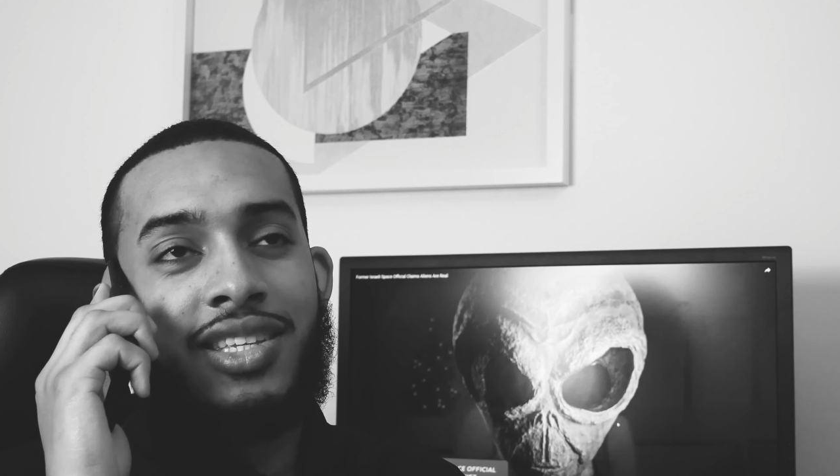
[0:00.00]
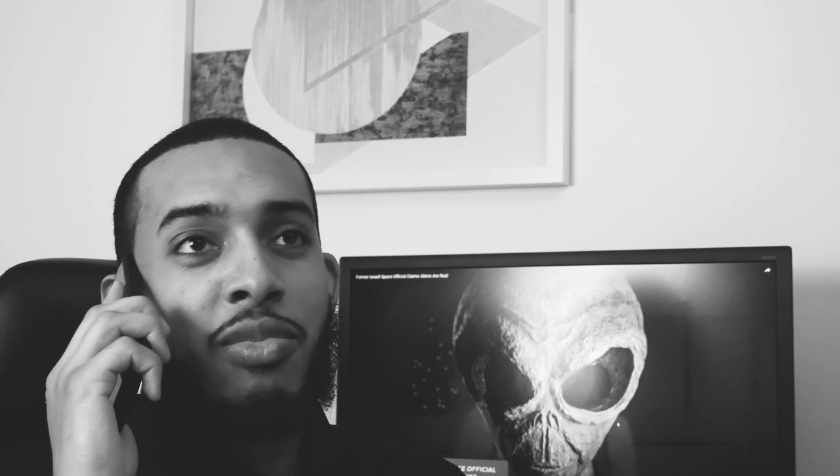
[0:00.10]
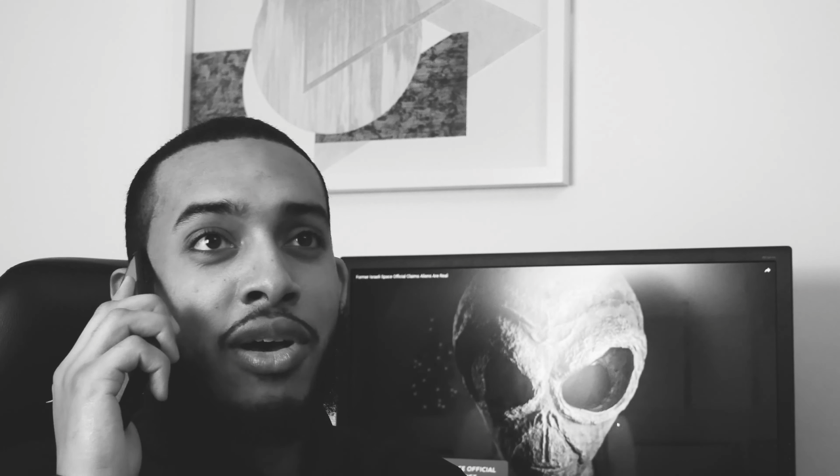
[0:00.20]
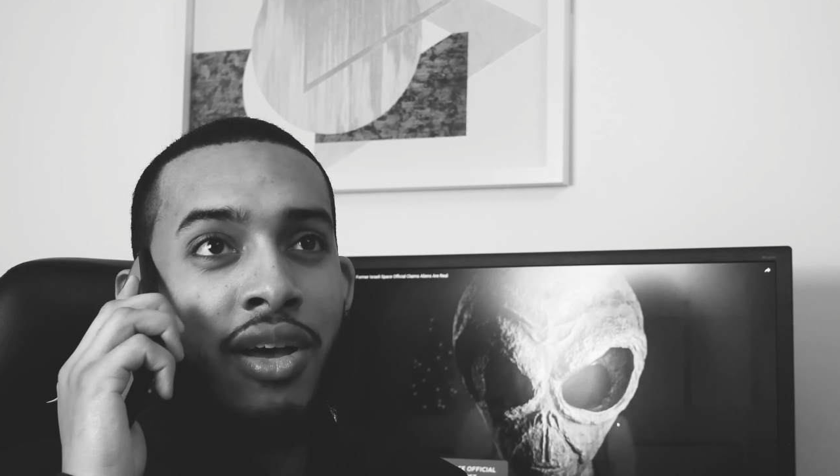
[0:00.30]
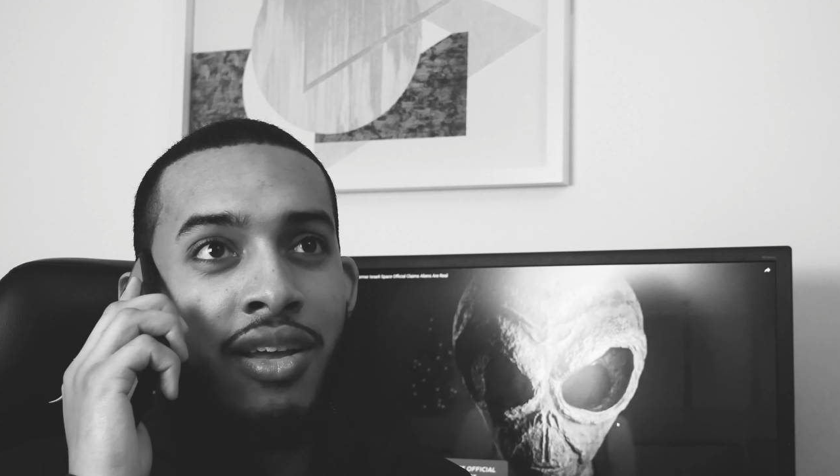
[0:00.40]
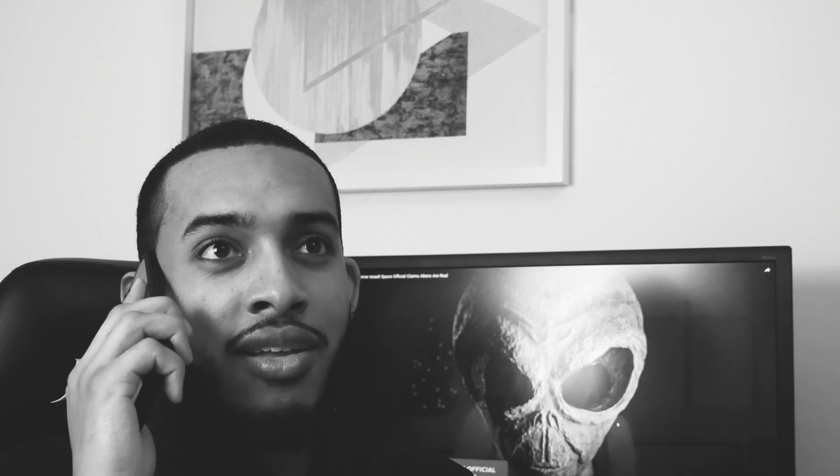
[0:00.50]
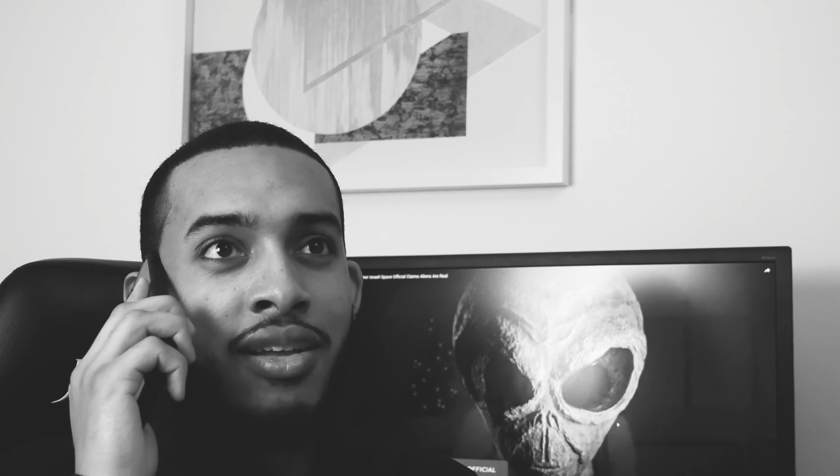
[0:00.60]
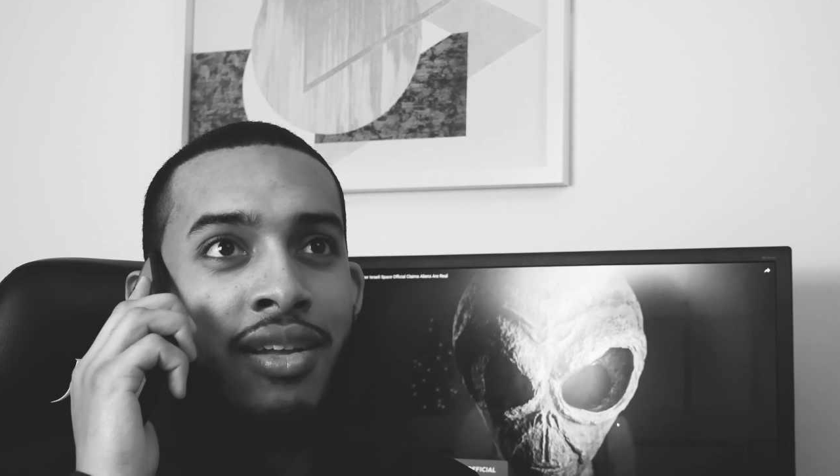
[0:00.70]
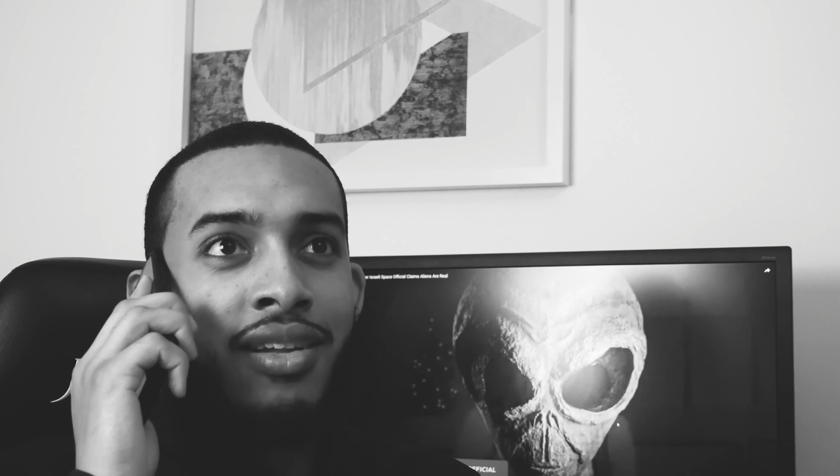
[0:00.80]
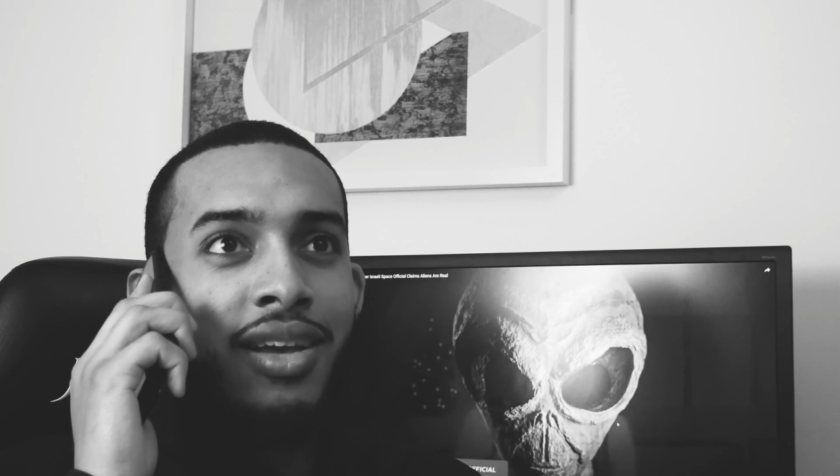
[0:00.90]
but
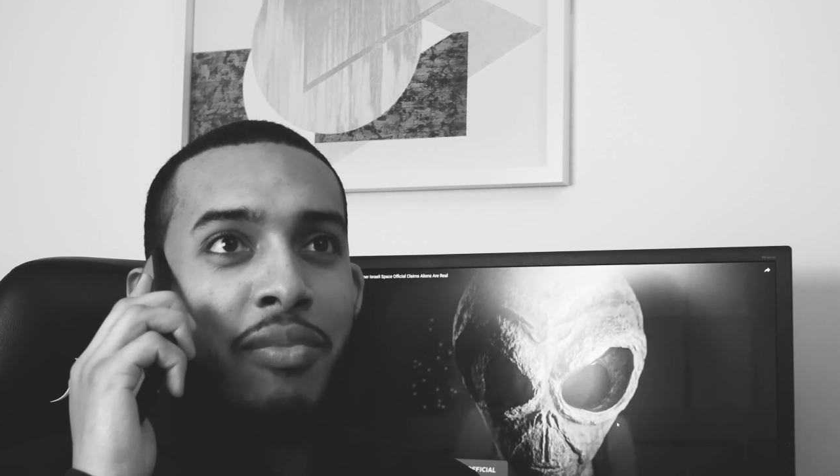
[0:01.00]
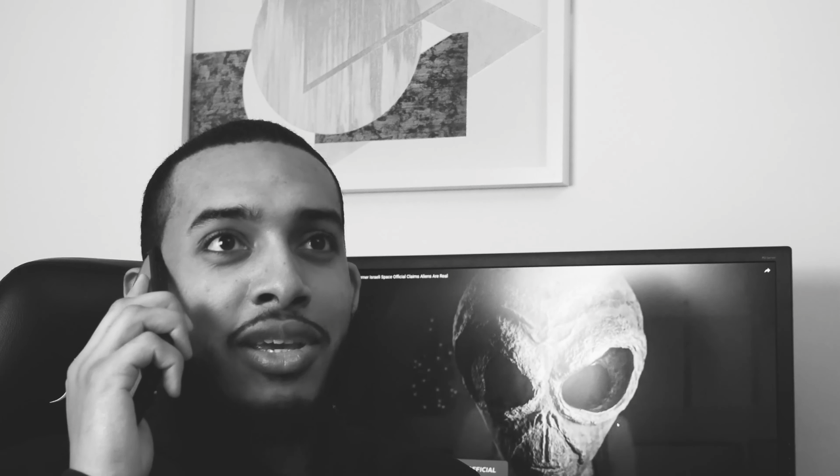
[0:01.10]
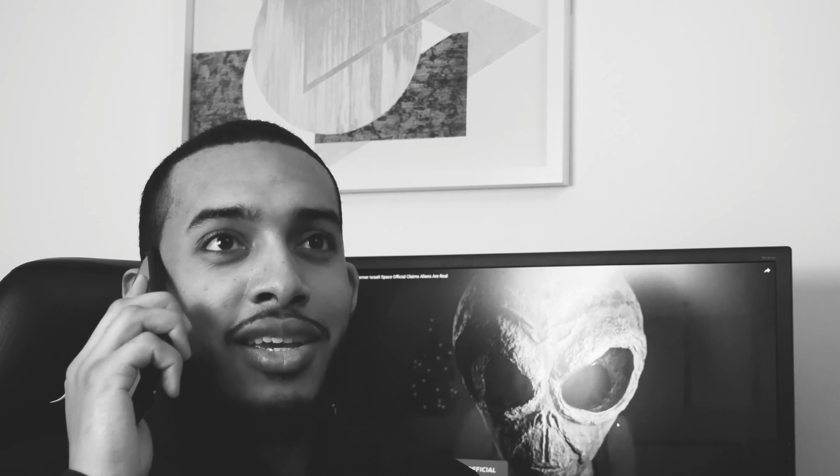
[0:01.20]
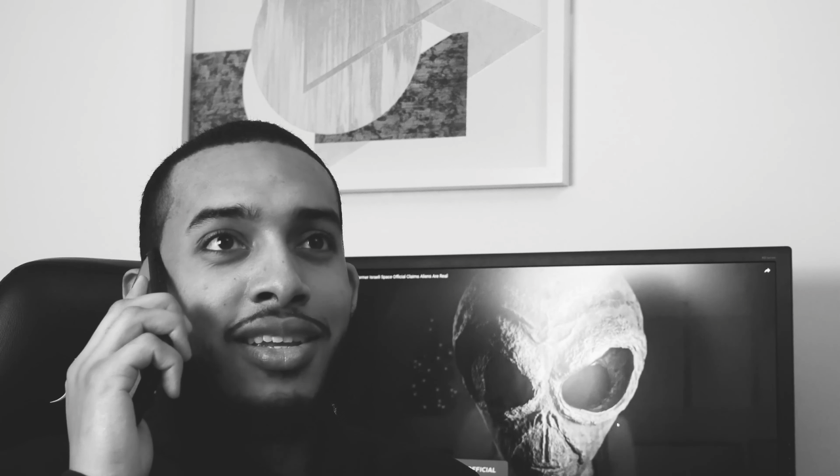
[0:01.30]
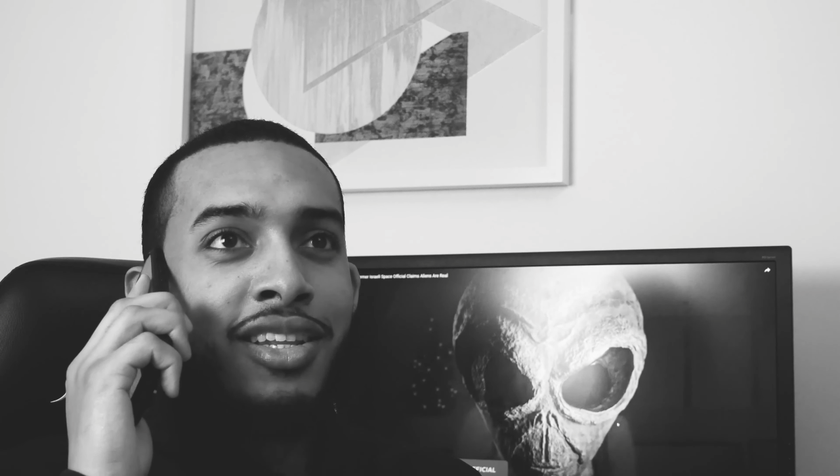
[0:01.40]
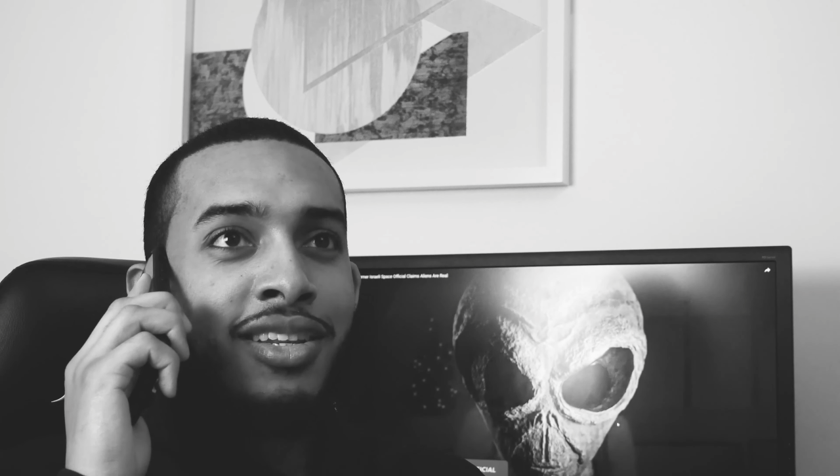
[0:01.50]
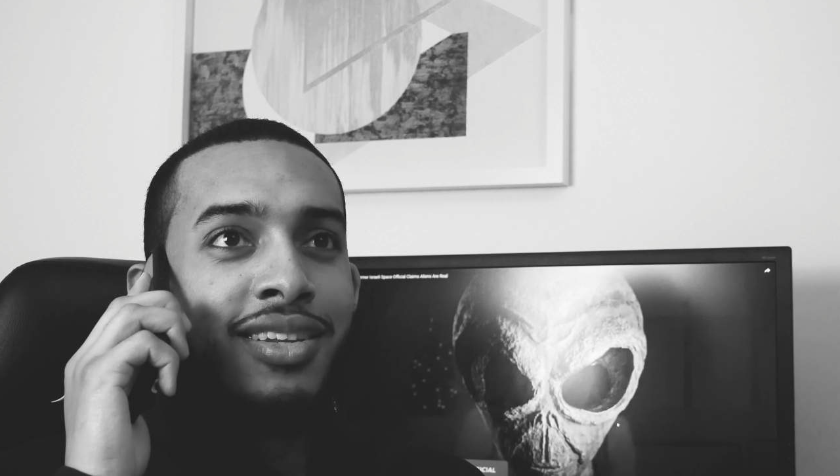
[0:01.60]
I mean,